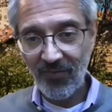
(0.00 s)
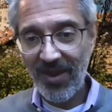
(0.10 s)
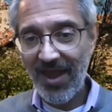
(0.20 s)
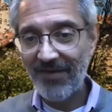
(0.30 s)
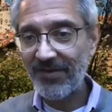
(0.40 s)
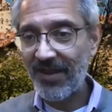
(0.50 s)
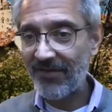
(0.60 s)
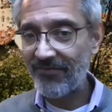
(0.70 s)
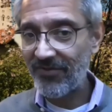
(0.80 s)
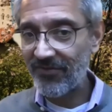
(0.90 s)
We have to
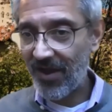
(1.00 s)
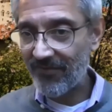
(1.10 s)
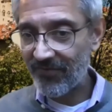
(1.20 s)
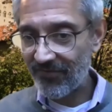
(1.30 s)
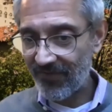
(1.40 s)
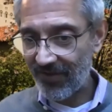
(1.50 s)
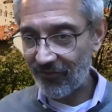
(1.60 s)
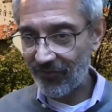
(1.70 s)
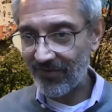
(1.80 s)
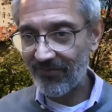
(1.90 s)
have these
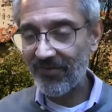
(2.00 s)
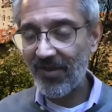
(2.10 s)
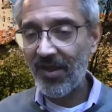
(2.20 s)
conversations